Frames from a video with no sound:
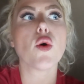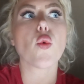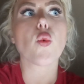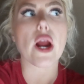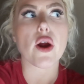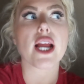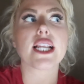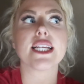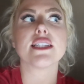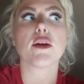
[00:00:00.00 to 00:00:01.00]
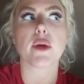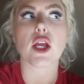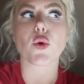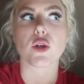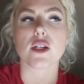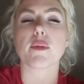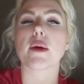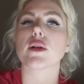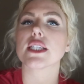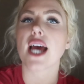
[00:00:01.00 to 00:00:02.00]
where I need to be in order to
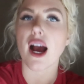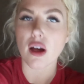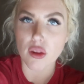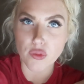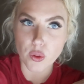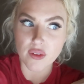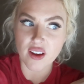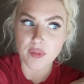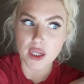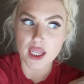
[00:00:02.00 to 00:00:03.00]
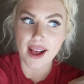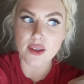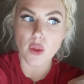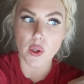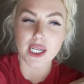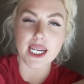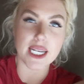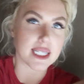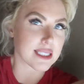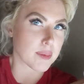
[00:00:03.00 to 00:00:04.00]
be able to tackle a 45 minute class without
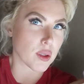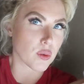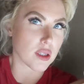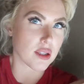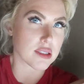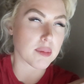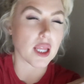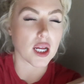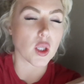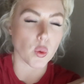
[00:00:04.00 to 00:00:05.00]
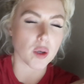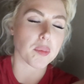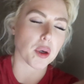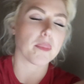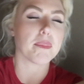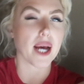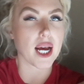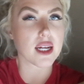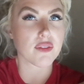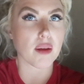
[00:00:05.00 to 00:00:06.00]
eating some of the some of that caloric burn
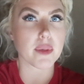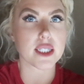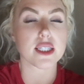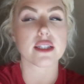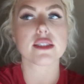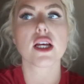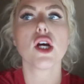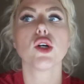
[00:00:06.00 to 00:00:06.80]
back, if that makes sense.